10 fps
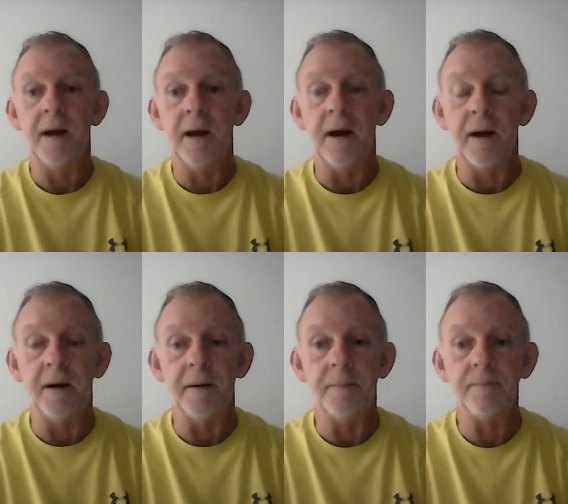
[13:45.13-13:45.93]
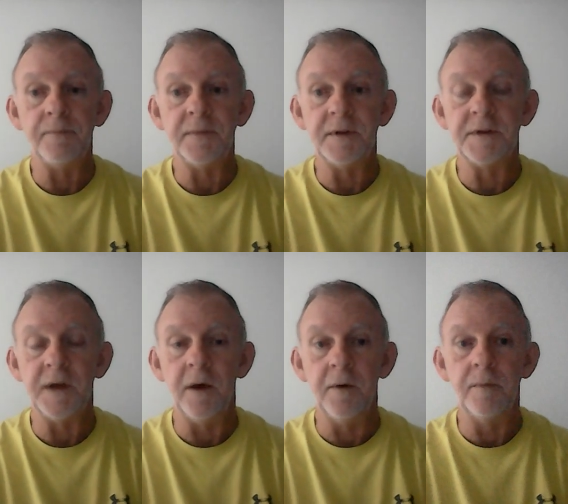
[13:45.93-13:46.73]
Uh,
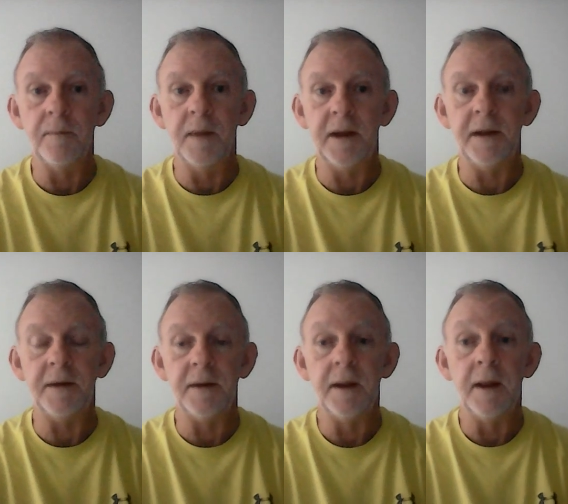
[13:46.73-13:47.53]
so, but it,